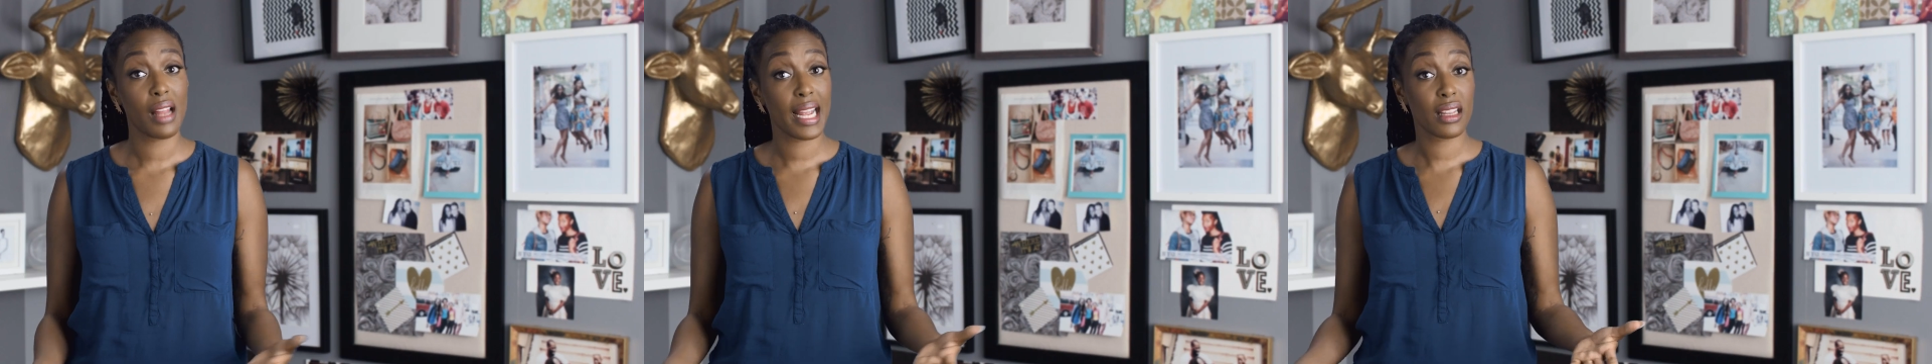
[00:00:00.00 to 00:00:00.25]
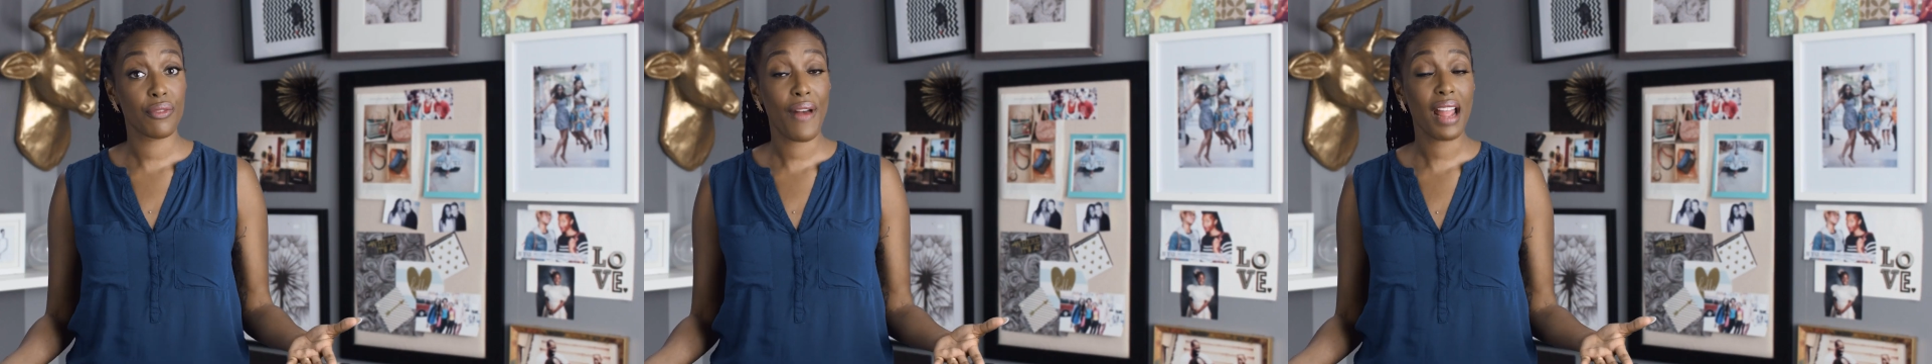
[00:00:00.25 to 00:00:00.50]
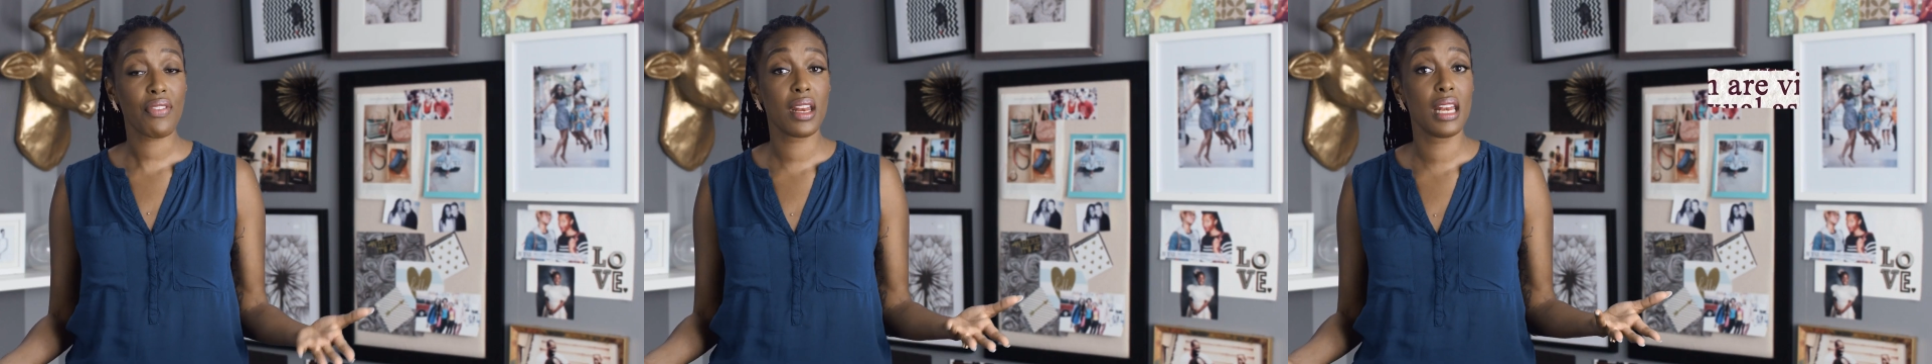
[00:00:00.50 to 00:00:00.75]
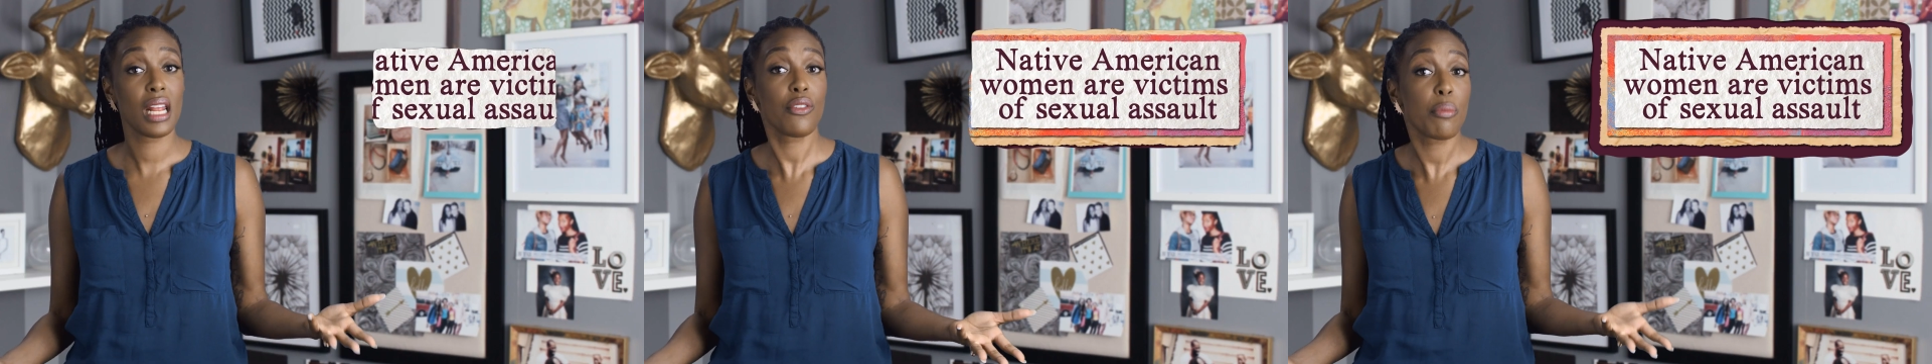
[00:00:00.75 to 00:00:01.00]
Like the fact that
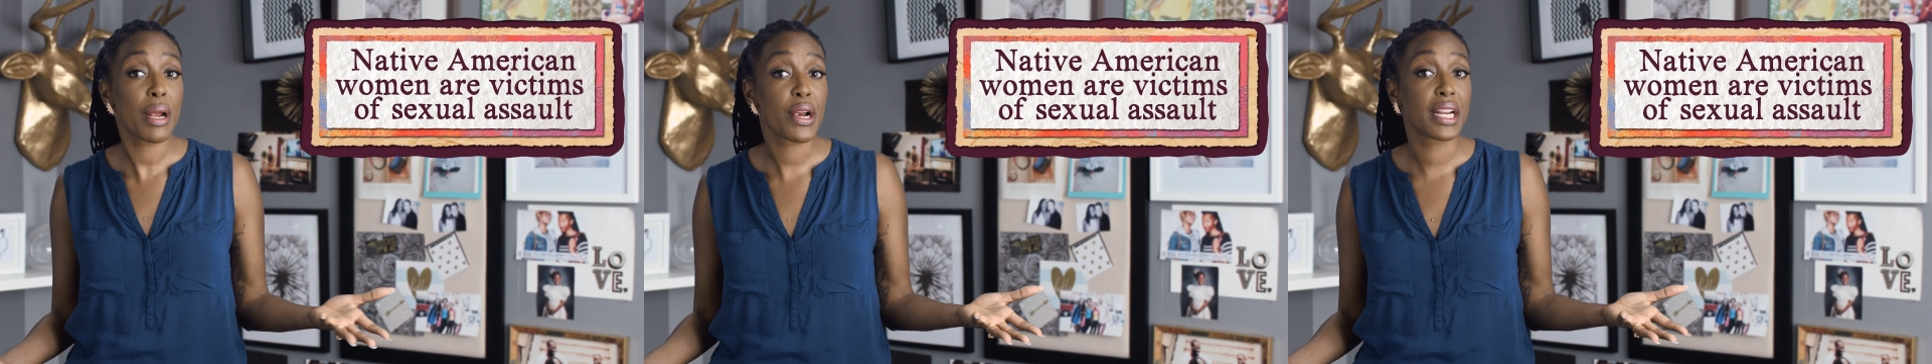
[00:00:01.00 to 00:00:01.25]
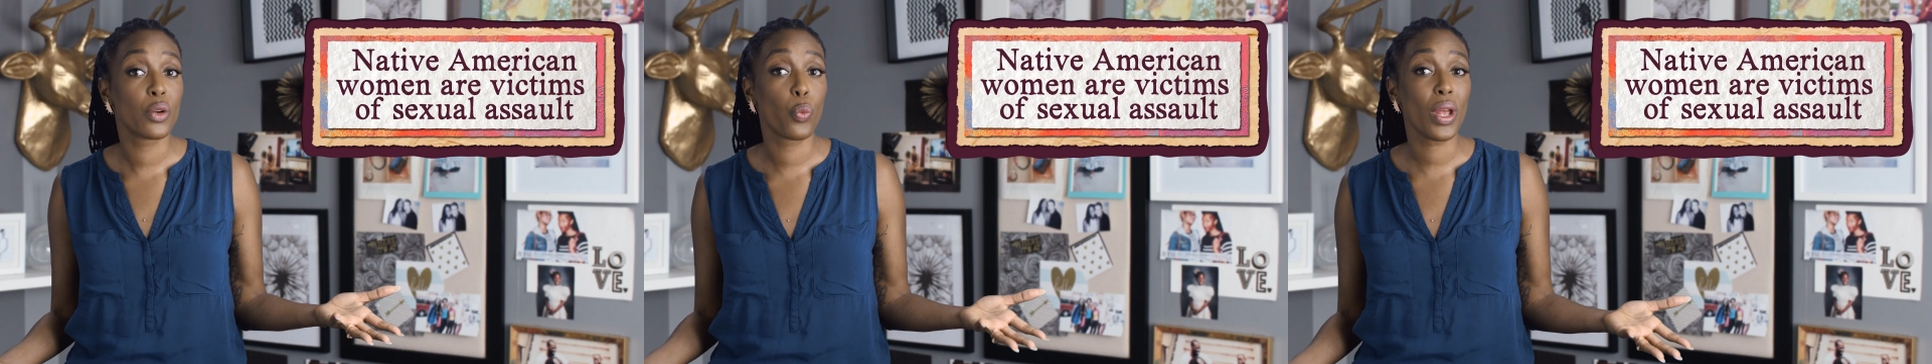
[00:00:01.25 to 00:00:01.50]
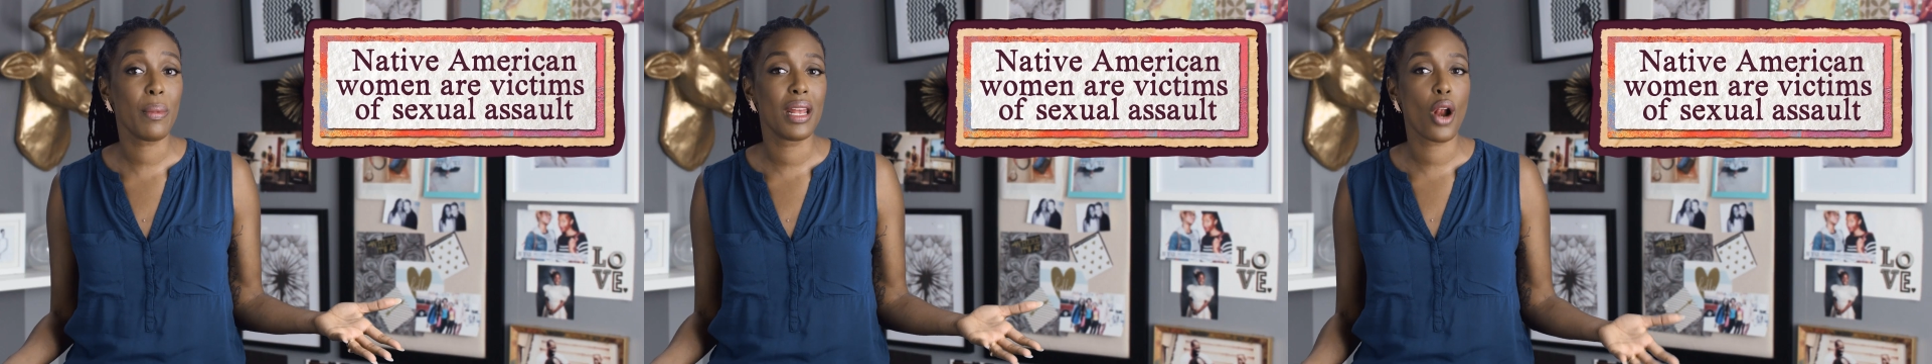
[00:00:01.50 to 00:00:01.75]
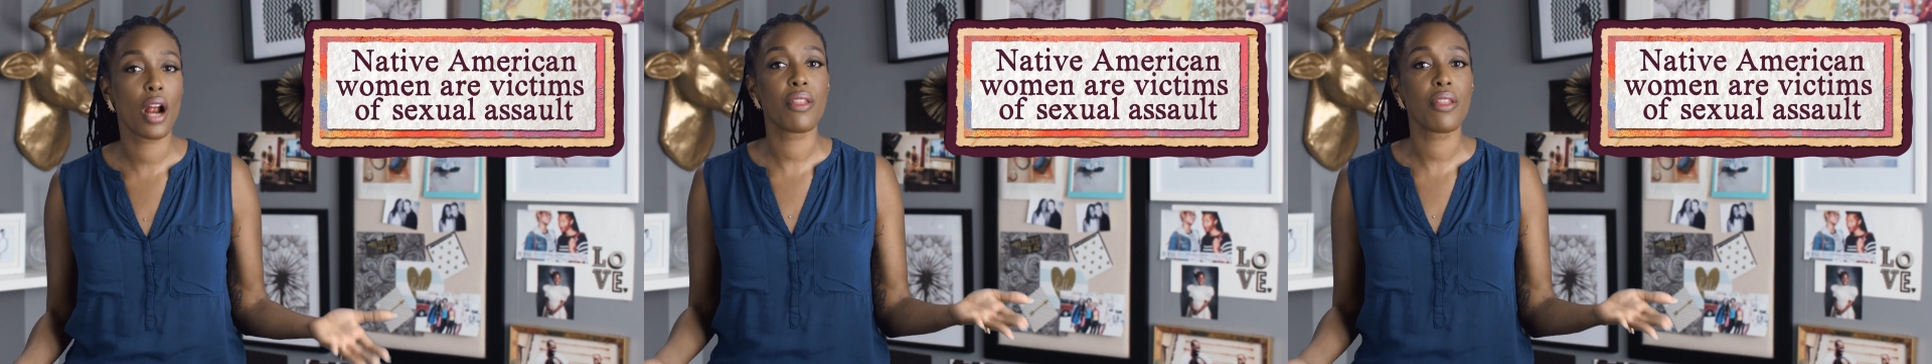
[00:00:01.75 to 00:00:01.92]
Native American women are